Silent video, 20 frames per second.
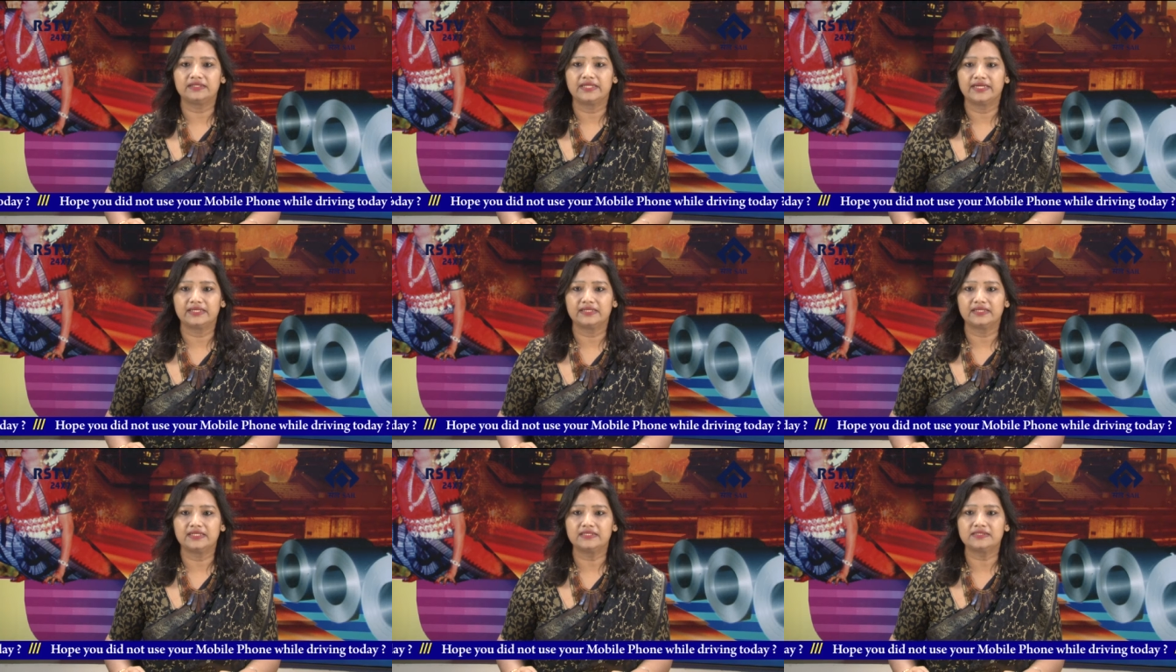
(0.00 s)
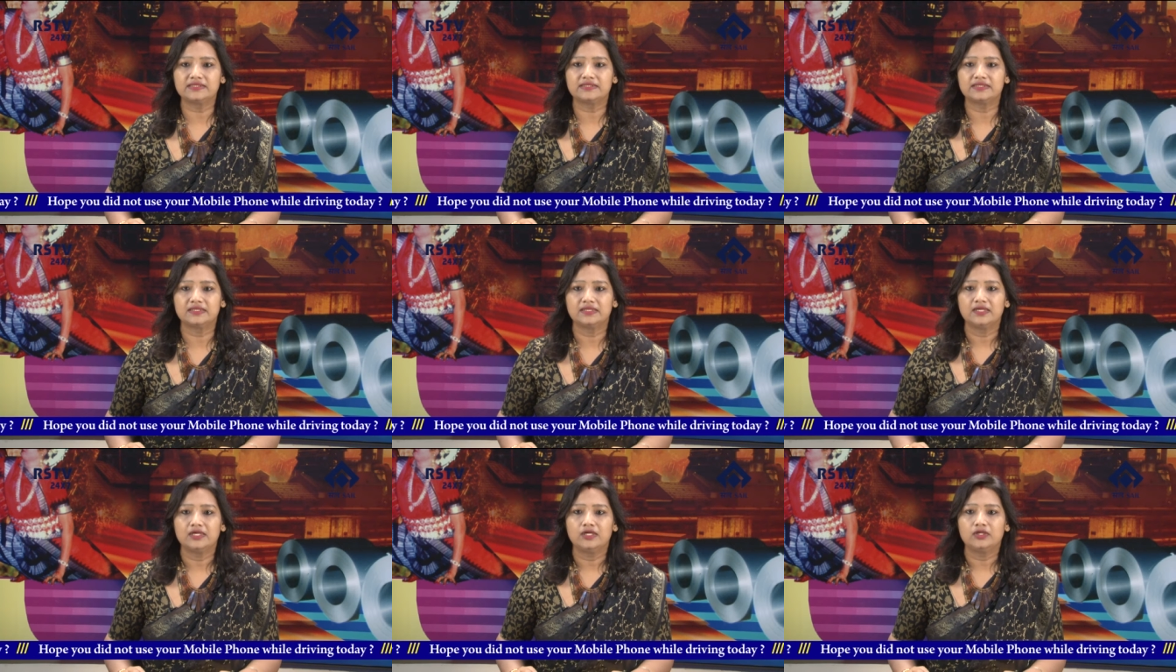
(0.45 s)

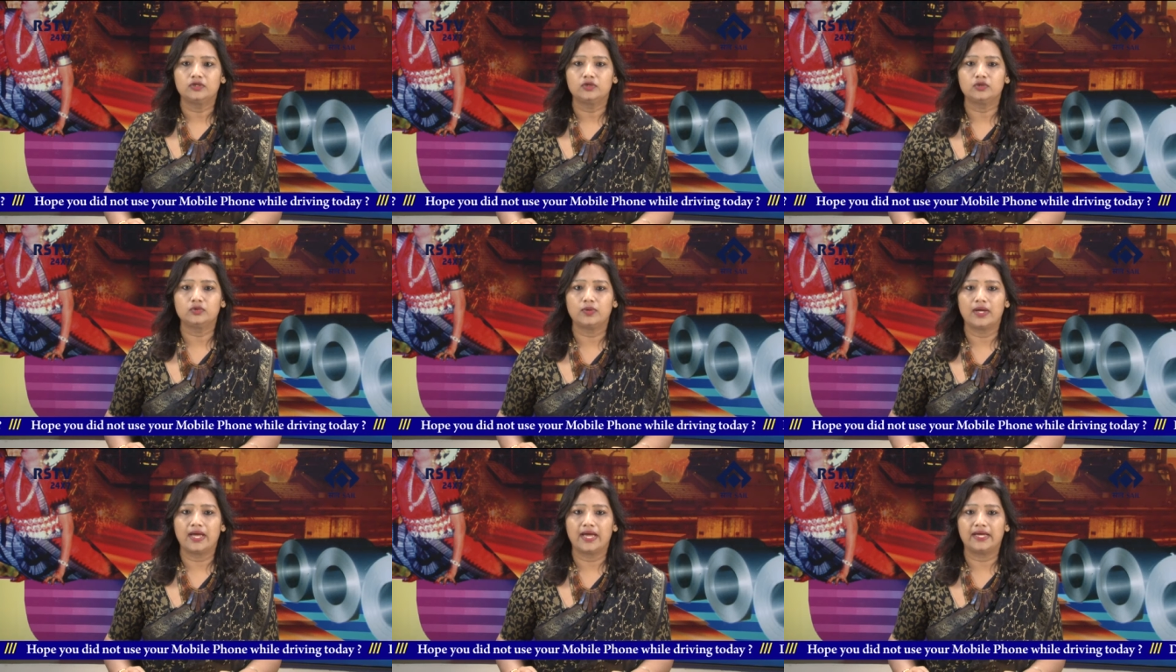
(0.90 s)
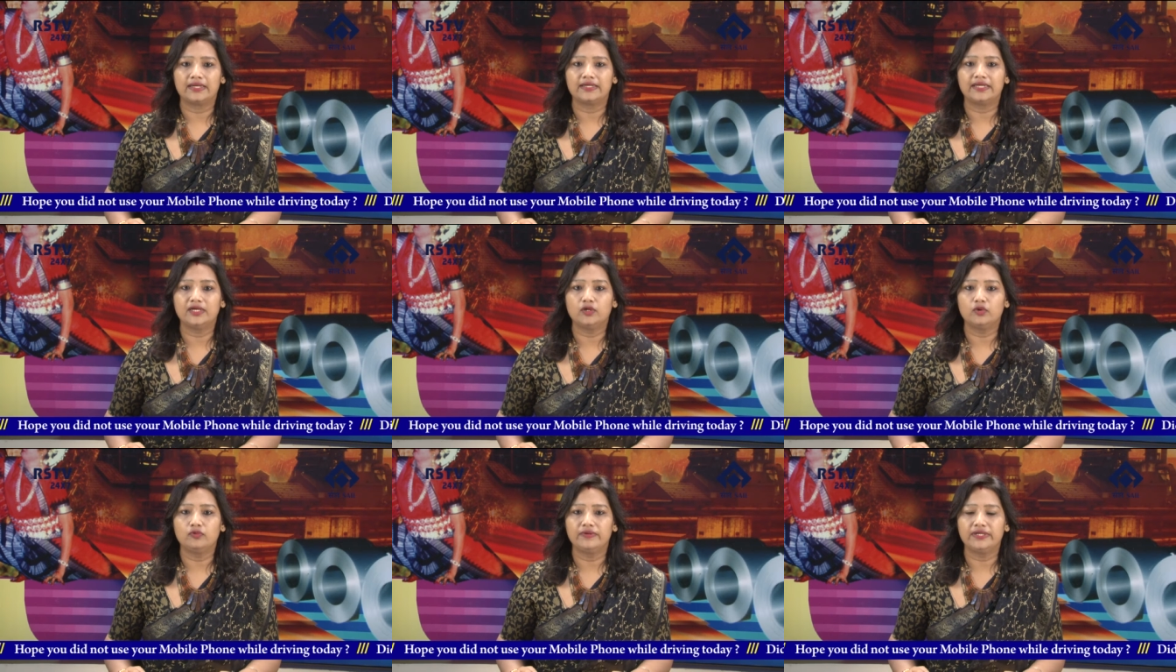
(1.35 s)
thickness through an
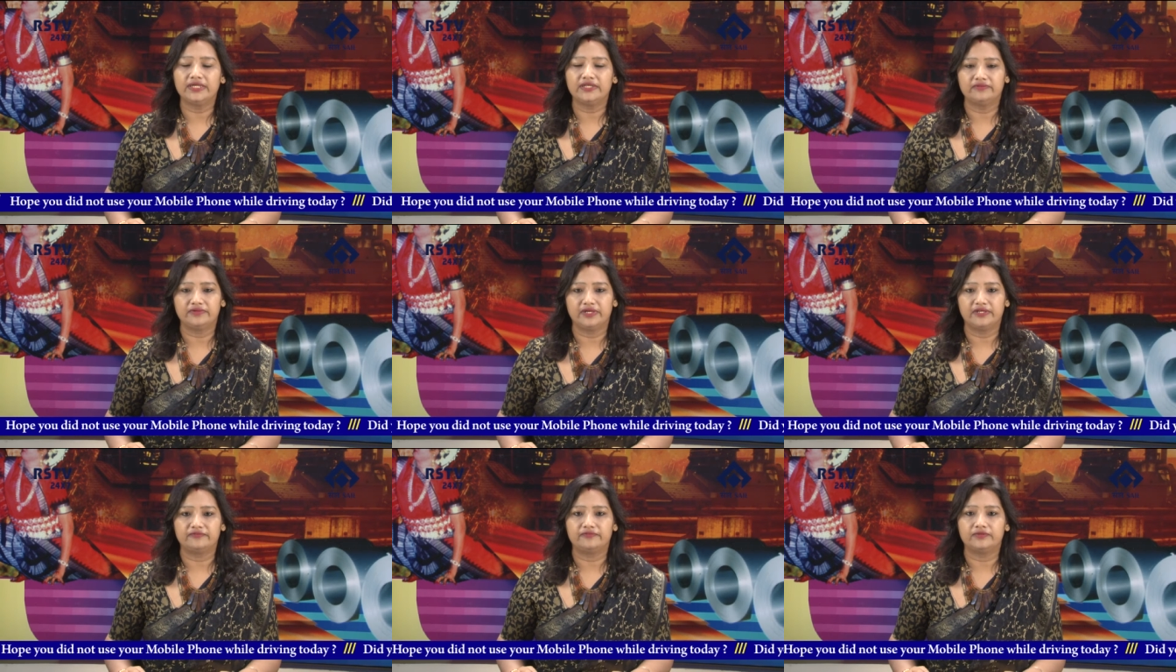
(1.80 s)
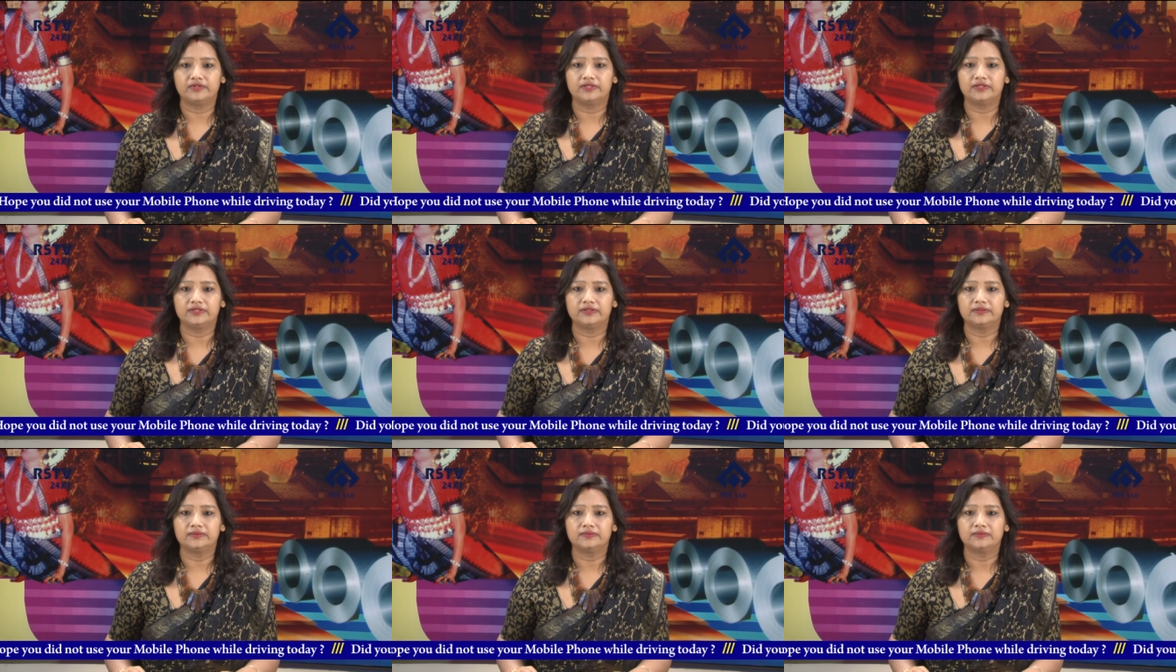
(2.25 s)
innovative
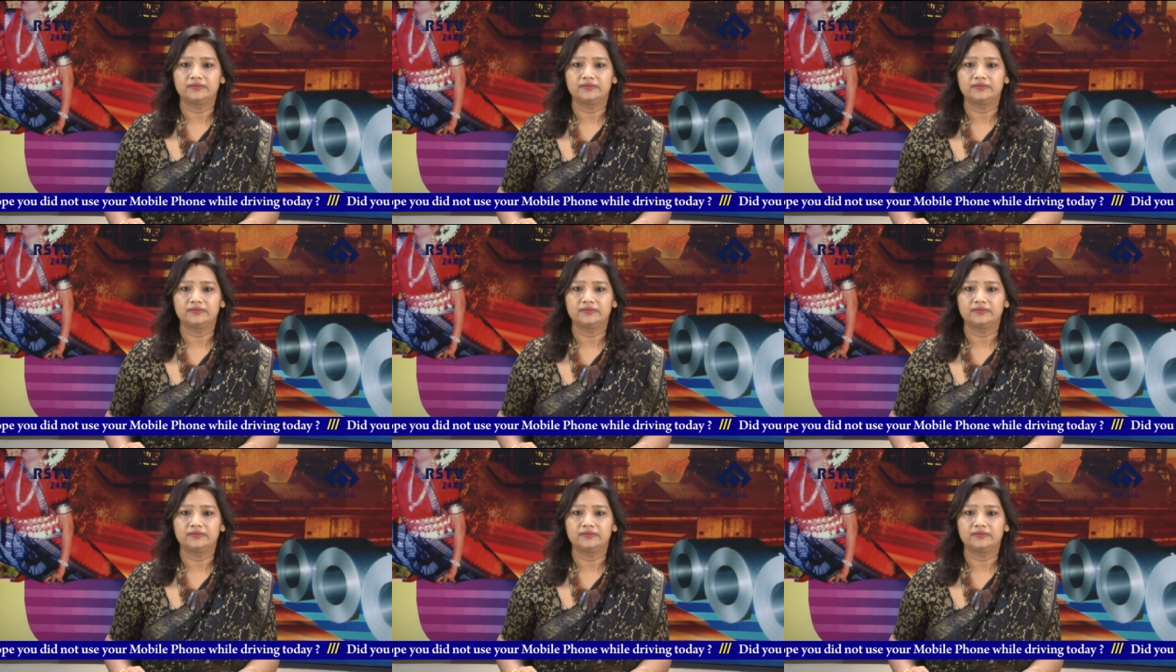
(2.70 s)
effort.